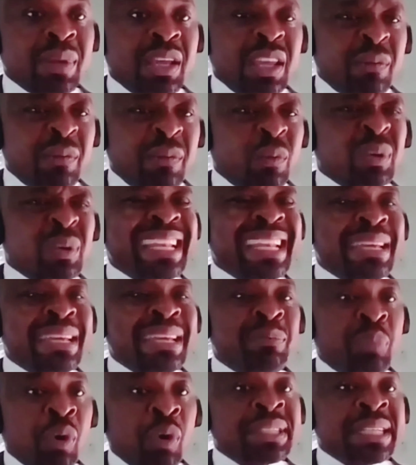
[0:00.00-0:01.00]
if it was that
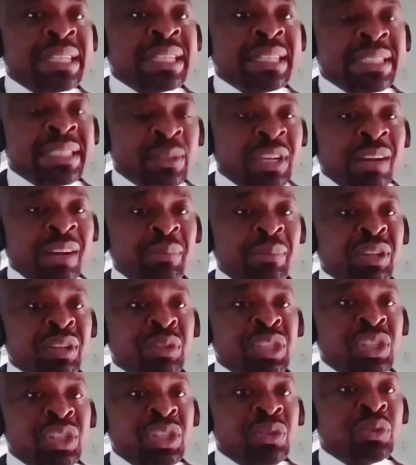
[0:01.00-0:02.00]
important, it would have been
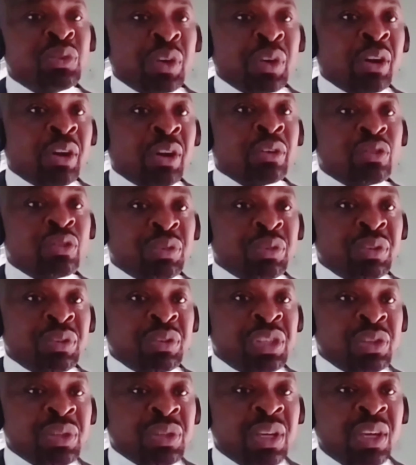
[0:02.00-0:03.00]
reduced, or it ought to be
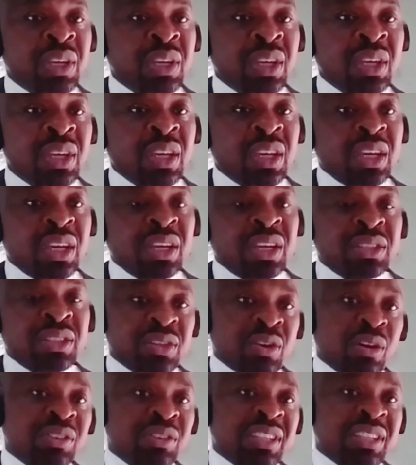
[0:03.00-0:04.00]
reduced into
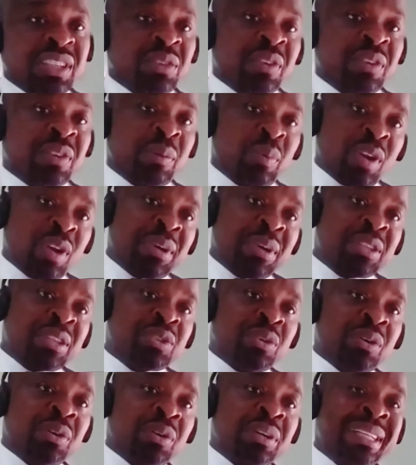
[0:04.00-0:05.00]
the contract of
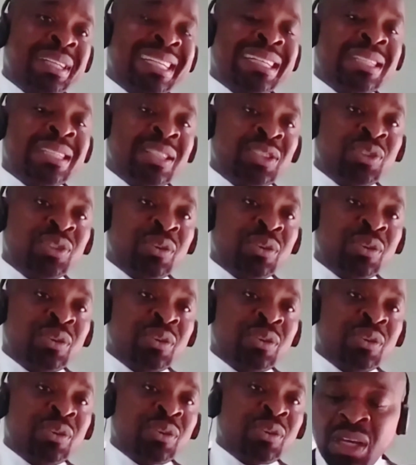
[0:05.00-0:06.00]
employment, or in addition,
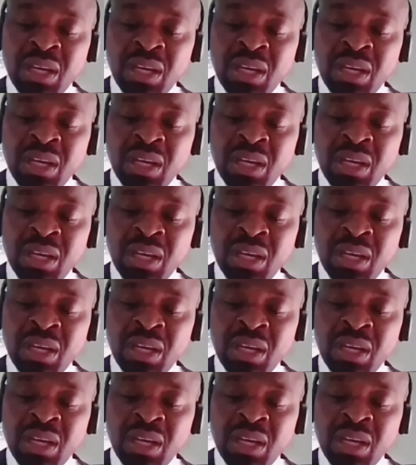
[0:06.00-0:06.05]
the